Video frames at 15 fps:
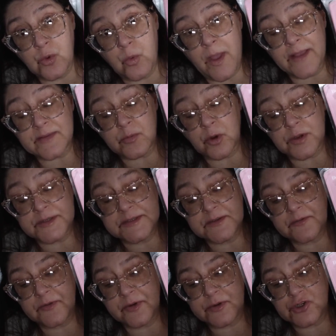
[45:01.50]
no wax mark. It's
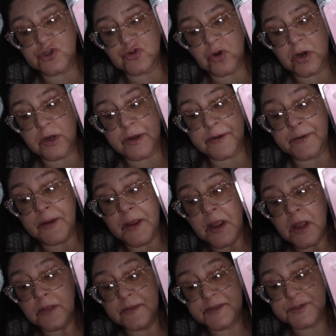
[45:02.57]
still very strong here.
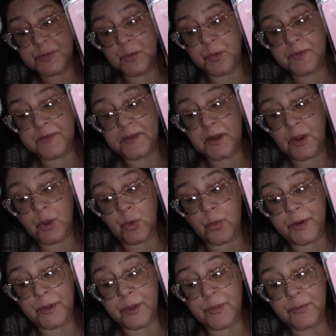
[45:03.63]
This one was another
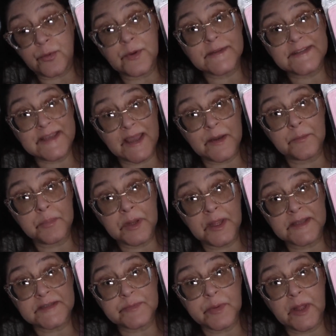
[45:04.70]
one. It threw a 10
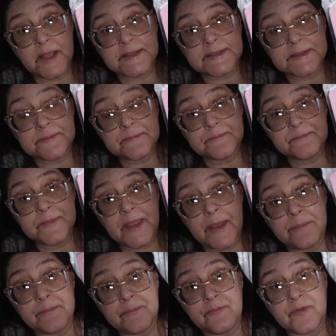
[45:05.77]
plus plus.
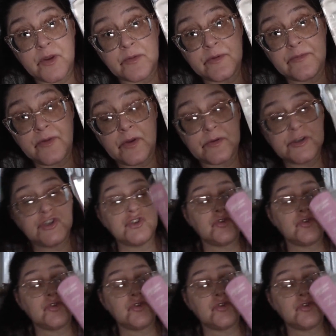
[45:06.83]
Yep, very, very